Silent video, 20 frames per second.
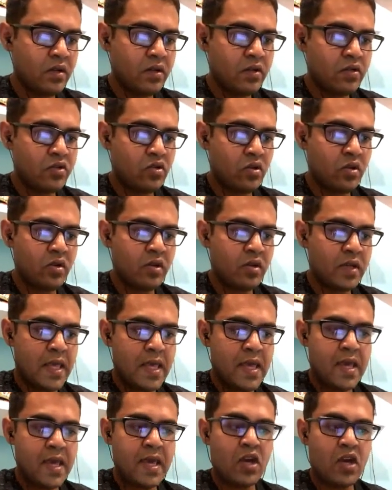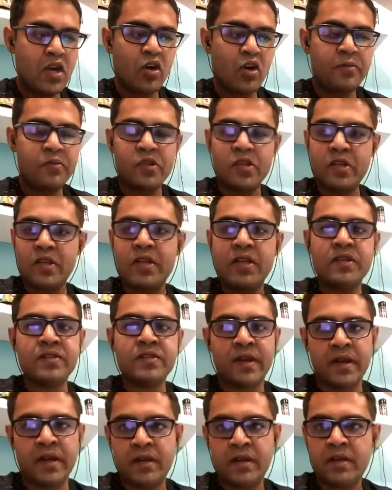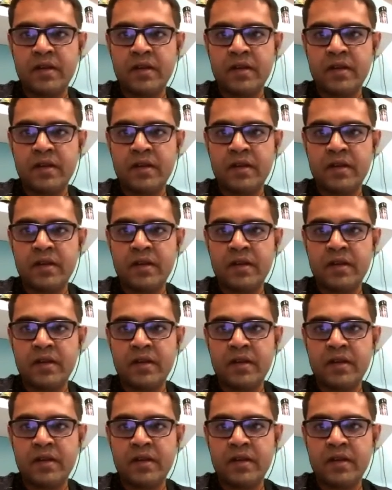So A option is right.